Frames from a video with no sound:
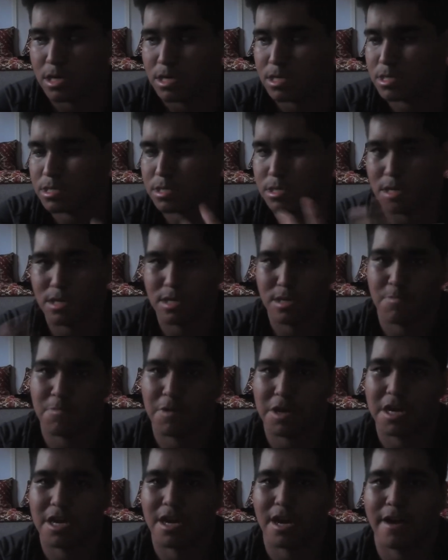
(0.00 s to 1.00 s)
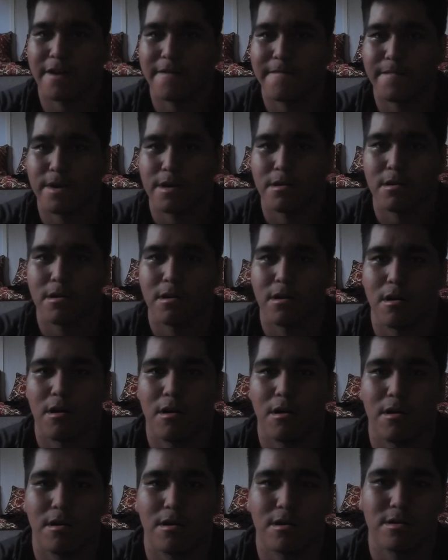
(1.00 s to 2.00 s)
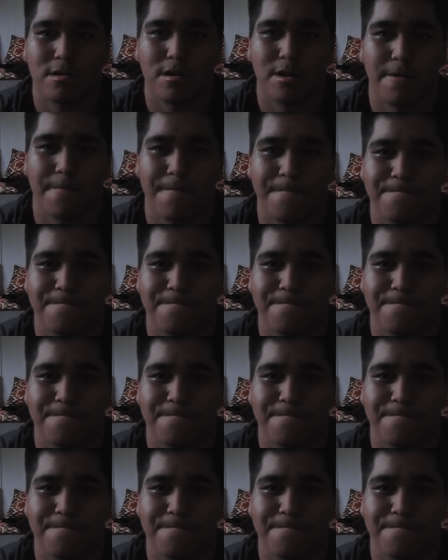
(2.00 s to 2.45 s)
6 p.m. on